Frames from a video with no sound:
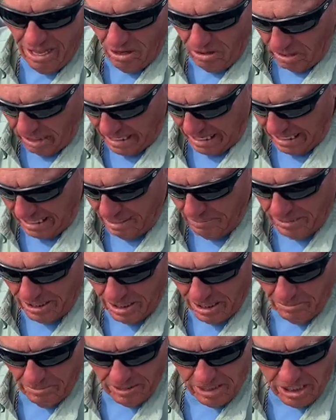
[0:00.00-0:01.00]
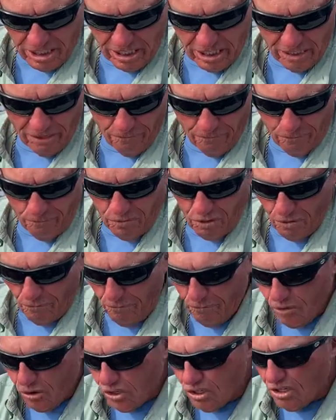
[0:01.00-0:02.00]
okay, let me tell you, the
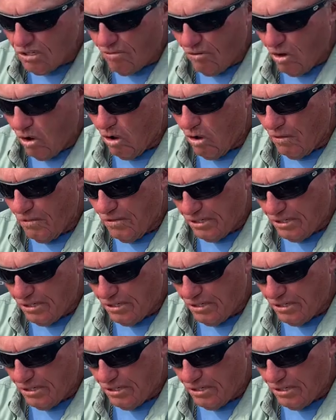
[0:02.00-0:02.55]
first of all,